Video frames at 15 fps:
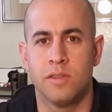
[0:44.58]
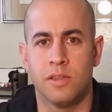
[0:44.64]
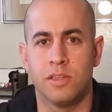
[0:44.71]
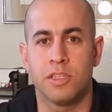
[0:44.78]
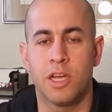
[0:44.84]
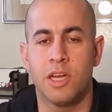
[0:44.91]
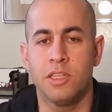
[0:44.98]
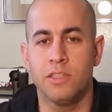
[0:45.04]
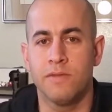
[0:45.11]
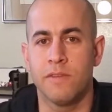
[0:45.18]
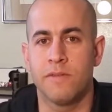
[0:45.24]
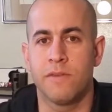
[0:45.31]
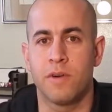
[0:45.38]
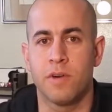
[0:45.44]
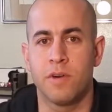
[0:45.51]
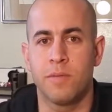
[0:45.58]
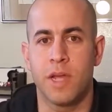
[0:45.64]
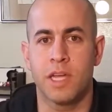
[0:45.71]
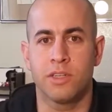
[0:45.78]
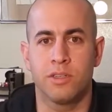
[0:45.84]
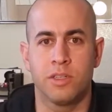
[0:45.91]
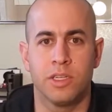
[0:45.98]
The size of the firm
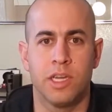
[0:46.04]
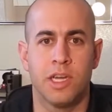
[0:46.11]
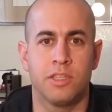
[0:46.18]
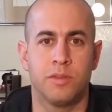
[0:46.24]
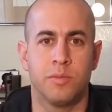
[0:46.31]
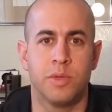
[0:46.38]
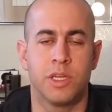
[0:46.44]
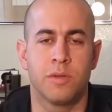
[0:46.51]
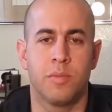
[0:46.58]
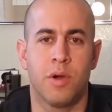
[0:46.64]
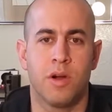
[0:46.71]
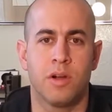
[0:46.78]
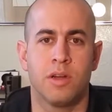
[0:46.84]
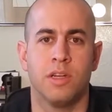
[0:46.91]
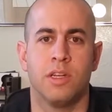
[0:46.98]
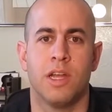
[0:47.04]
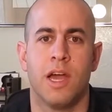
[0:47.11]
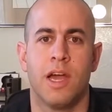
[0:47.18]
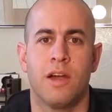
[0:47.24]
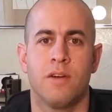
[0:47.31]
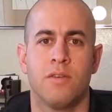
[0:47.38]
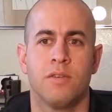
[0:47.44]
actually has a big part in
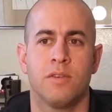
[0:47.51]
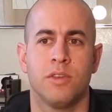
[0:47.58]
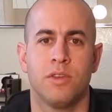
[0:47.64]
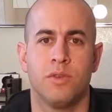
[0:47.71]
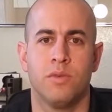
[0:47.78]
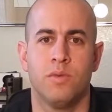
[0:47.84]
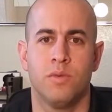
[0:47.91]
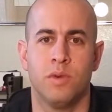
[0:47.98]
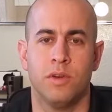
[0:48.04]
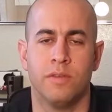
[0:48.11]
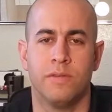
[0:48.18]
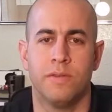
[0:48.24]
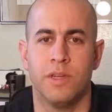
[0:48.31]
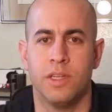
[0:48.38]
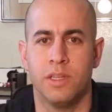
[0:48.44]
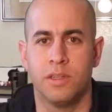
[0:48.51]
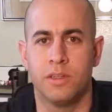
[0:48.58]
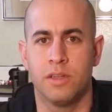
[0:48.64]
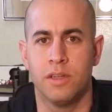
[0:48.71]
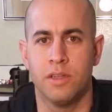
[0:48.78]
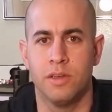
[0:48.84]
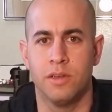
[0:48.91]
how you will fit
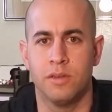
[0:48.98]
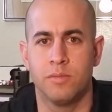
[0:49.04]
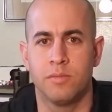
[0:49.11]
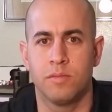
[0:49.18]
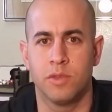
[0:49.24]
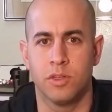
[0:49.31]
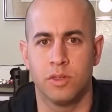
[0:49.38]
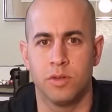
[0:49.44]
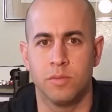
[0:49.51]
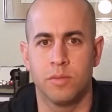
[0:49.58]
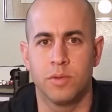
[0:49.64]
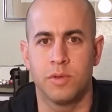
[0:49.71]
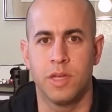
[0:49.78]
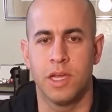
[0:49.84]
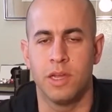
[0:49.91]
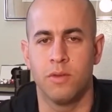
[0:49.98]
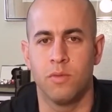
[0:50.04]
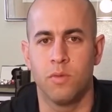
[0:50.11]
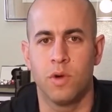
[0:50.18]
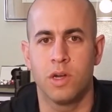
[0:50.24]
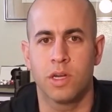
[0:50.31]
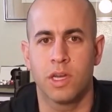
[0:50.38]
into the group and
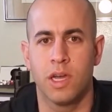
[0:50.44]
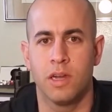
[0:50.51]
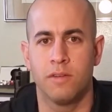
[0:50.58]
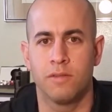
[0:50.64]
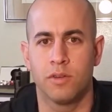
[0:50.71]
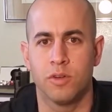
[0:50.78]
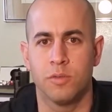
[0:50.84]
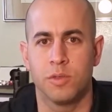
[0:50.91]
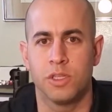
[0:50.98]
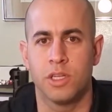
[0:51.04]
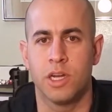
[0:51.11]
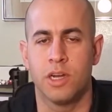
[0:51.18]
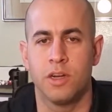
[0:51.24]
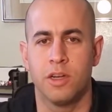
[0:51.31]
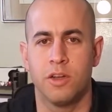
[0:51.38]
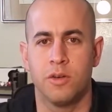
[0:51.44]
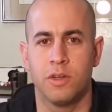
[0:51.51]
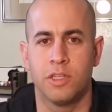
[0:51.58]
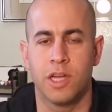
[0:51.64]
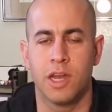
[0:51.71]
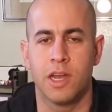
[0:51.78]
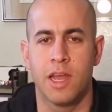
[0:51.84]
what kind of group scenario
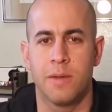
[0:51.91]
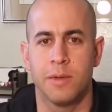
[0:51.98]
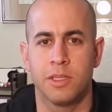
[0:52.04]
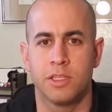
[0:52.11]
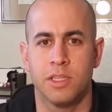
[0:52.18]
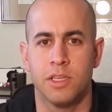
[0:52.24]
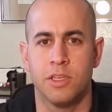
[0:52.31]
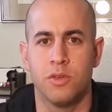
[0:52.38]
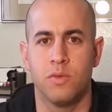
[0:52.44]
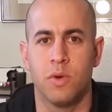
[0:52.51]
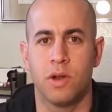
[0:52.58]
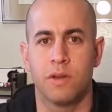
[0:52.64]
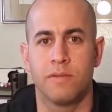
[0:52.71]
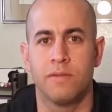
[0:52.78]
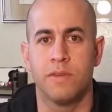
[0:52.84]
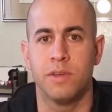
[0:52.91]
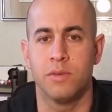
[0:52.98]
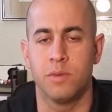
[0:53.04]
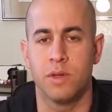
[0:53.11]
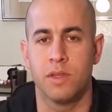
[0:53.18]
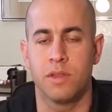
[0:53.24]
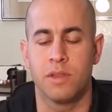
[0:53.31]
and dynamics that you want to
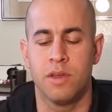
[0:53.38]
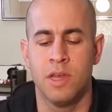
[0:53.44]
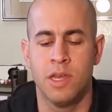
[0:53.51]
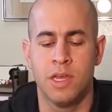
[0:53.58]
fit with.